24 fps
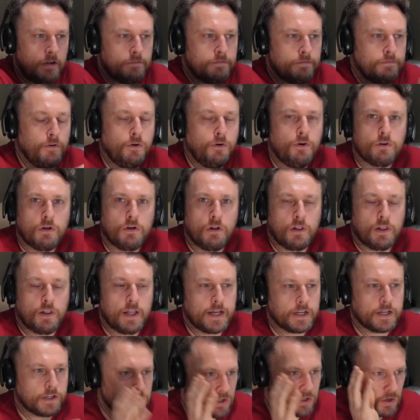focal
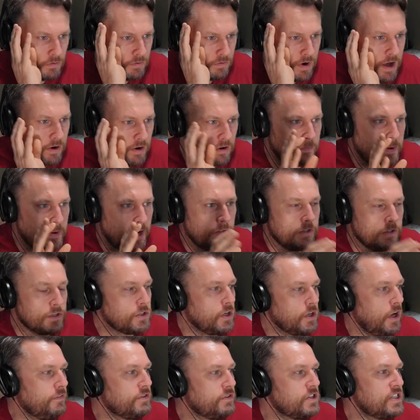lengths, round about the
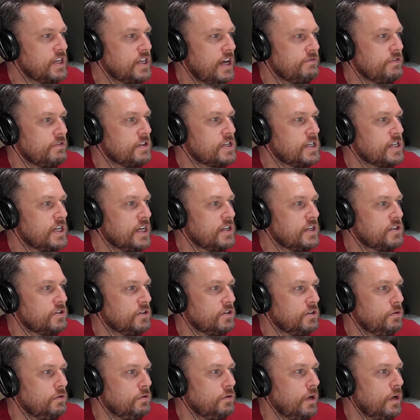sort of 70
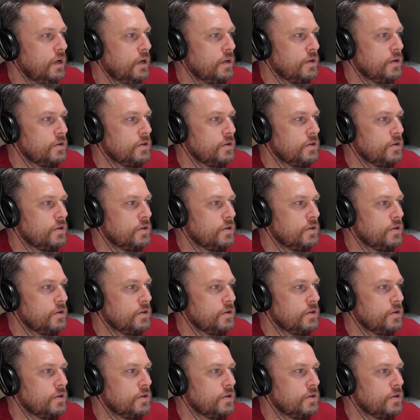to